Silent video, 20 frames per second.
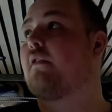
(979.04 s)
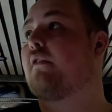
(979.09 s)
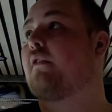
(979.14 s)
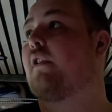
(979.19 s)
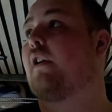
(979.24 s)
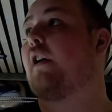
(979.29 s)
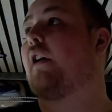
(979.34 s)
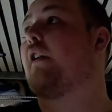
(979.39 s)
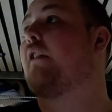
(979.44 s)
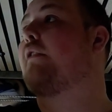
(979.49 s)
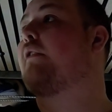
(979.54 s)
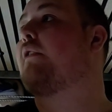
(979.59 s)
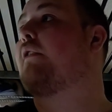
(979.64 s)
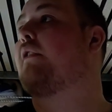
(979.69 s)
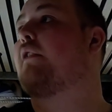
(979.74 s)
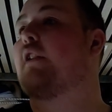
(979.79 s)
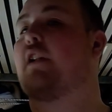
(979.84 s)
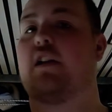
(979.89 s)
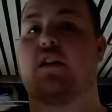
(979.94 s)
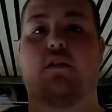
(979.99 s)

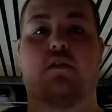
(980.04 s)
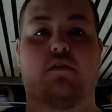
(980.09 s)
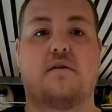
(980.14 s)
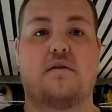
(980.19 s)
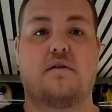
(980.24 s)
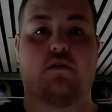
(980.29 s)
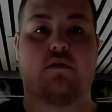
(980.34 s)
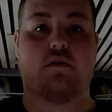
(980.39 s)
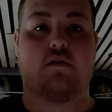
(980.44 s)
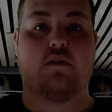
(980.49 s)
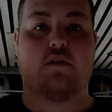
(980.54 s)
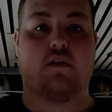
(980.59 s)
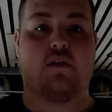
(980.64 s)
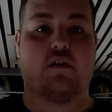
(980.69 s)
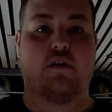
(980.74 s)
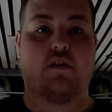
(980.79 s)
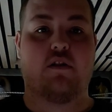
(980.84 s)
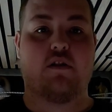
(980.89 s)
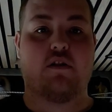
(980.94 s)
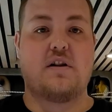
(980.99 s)
on here,
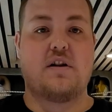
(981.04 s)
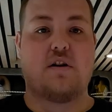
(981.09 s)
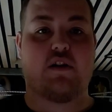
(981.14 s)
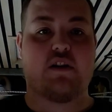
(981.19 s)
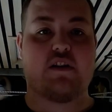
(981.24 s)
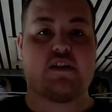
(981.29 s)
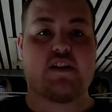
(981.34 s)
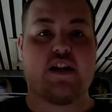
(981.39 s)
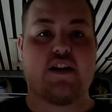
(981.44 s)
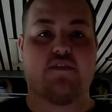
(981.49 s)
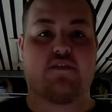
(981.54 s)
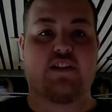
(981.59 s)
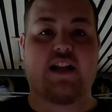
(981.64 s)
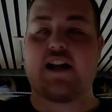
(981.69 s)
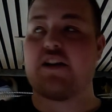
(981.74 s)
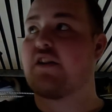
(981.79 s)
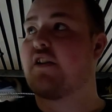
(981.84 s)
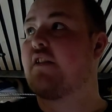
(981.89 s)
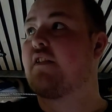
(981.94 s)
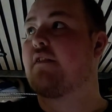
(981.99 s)
you can see it
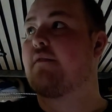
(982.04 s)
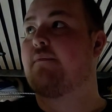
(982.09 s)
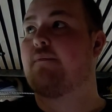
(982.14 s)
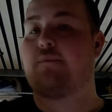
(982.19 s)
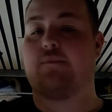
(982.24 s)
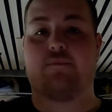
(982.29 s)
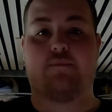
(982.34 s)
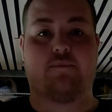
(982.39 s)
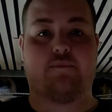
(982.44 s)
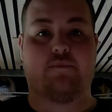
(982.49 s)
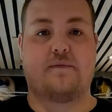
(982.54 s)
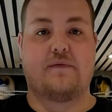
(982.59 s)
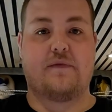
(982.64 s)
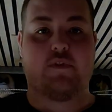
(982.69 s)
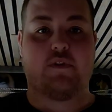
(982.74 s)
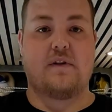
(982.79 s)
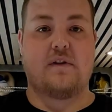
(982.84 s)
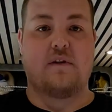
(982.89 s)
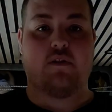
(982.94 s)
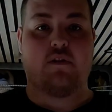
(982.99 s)
flashes.
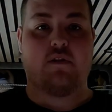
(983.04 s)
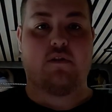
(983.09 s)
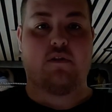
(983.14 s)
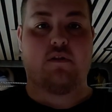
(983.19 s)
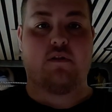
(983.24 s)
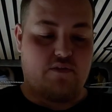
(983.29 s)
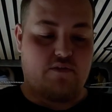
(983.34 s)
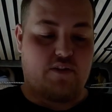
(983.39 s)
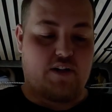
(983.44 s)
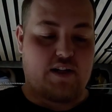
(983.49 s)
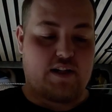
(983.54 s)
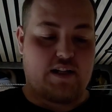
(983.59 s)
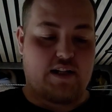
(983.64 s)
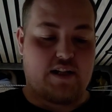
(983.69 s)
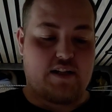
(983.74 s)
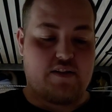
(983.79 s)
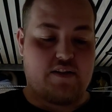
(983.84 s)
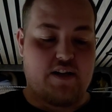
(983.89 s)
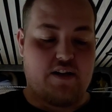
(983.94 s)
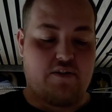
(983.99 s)
If I click
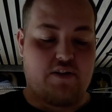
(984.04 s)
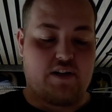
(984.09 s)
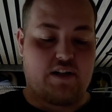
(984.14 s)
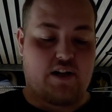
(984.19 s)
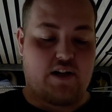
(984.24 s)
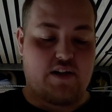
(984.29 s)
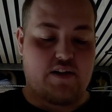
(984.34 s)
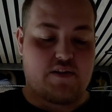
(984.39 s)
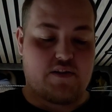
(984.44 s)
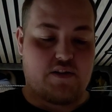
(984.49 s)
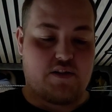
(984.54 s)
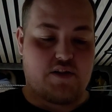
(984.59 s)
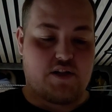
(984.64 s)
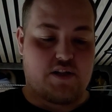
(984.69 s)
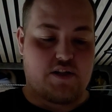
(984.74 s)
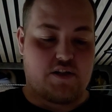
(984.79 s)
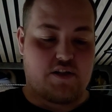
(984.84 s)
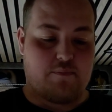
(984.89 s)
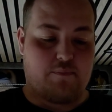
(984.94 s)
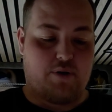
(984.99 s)
interior lights and change
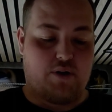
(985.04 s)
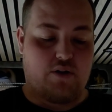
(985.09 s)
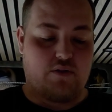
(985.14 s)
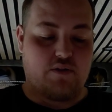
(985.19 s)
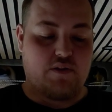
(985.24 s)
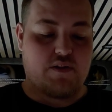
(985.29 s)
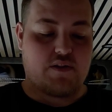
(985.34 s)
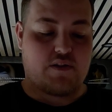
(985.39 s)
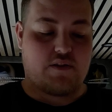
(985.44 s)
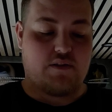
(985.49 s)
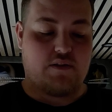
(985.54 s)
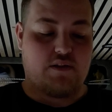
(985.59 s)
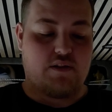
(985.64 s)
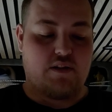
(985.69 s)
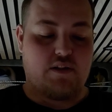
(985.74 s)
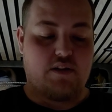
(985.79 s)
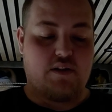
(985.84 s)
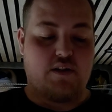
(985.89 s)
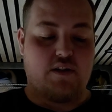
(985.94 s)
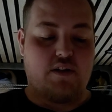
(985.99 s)
it to pulsed,
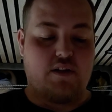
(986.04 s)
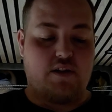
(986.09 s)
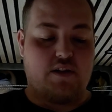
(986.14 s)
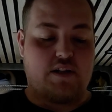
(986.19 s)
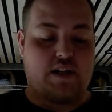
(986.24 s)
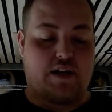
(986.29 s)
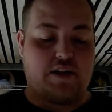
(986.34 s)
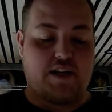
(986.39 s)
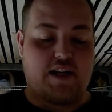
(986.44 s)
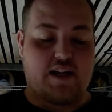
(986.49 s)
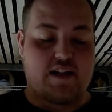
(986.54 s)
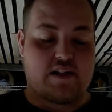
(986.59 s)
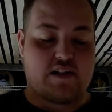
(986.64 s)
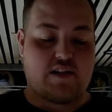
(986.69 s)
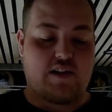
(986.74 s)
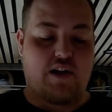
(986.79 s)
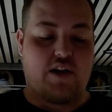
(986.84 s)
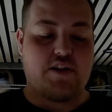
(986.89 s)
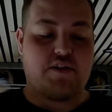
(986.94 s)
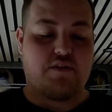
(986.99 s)
now you get a
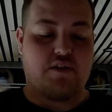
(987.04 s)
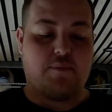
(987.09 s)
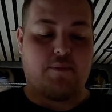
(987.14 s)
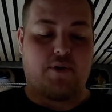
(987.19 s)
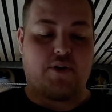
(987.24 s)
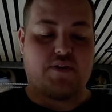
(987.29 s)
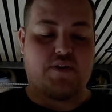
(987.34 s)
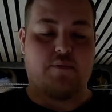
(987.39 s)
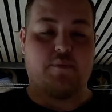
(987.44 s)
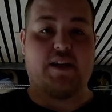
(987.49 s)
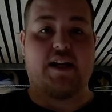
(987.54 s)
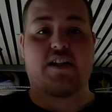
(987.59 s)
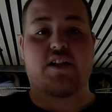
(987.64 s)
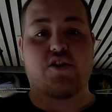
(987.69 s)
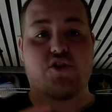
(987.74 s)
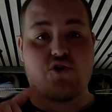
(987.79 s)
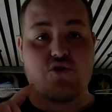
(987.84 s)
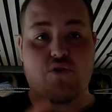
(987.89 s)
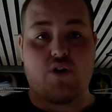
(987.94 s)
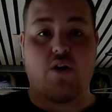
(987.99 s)
slider at the bottom and that
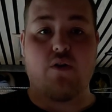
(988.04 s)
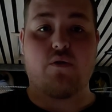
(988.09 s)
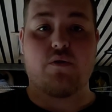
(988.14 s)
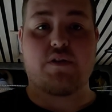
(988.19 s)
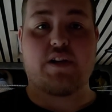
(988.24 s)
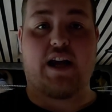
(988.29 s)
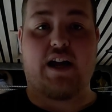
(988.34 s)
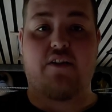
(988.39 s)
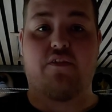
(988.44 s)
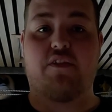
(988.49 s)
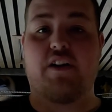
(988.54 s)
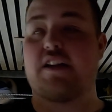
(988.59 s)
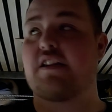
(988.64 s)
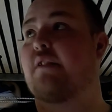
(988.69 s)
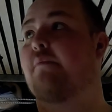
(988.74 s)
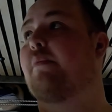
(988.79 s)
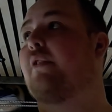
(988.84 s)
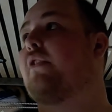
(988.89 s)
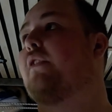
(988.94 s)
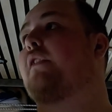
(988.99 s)
controls how fast
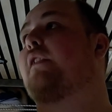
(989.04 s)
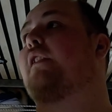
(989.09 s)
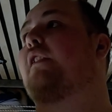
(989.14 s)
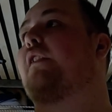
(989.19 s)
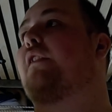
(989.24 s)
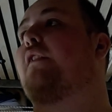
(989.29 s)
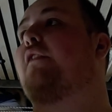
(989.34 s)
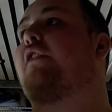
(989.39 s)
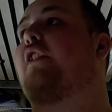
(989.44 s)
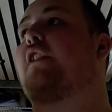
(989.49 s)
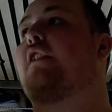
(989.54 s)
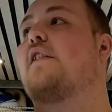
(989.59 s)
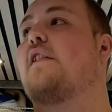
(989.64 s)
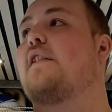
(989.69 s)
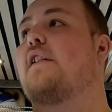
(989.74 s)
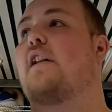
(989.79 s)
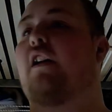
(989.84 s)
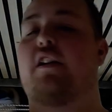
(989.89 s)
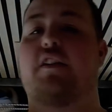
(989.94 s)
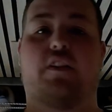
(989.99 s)
it pulses. So if I turn
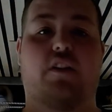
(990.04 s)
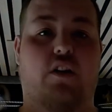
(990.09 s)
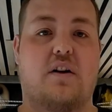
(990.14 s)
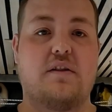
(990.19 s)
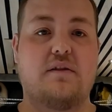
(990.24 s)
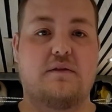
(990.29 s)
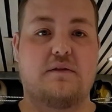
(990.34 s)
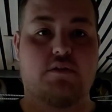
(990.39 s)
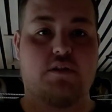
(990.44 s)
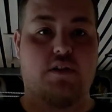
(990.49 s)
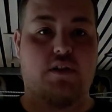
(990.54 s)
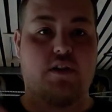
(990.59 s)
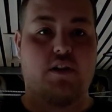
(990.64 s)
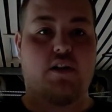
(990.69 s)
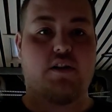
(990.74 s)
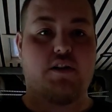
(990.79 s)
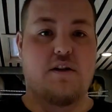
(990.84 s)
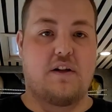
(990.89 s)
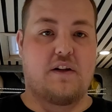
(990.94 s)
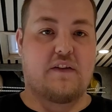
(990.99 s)
the lights on,
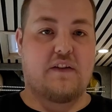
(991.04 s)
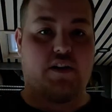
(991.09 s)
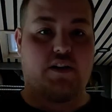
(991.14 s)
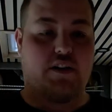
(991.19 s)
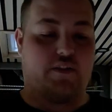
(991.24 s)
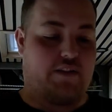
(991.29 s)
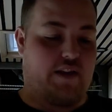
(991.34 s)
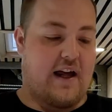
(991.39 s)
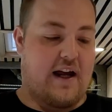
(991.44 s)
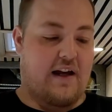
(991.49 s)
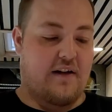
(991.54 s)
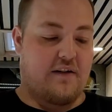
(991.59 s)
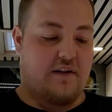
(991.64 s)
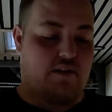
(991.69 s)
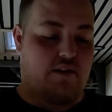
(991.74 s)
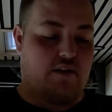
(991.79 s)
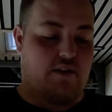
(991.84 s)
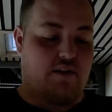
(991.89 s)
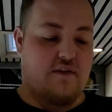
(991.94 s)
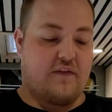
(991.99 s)
you can see it does that.
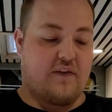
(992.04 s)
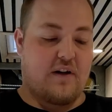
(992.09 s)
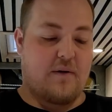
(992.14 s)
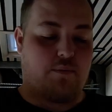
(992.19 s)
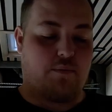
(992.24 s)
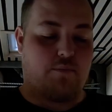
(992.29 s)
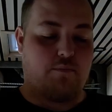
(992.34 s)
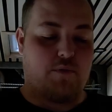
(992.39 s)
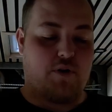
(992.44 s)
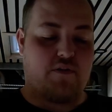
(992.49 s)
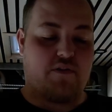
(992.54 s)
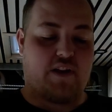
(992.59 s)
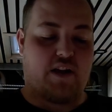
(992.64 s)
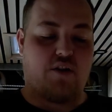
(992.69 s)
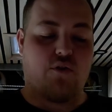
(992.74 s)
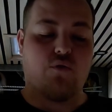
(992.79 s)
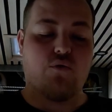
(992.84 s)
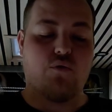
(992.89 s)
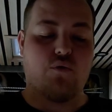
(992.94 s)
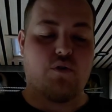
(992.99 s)
If I move that
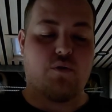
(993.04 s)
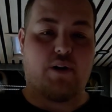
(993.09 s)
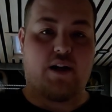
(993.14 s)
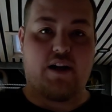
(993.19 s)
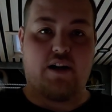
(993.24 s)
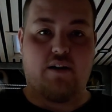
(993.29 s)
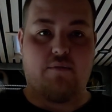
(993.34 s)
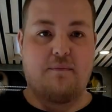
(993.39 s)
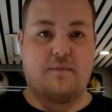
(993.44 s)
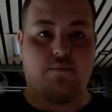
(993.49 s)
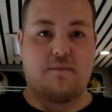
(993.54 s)
all the way up,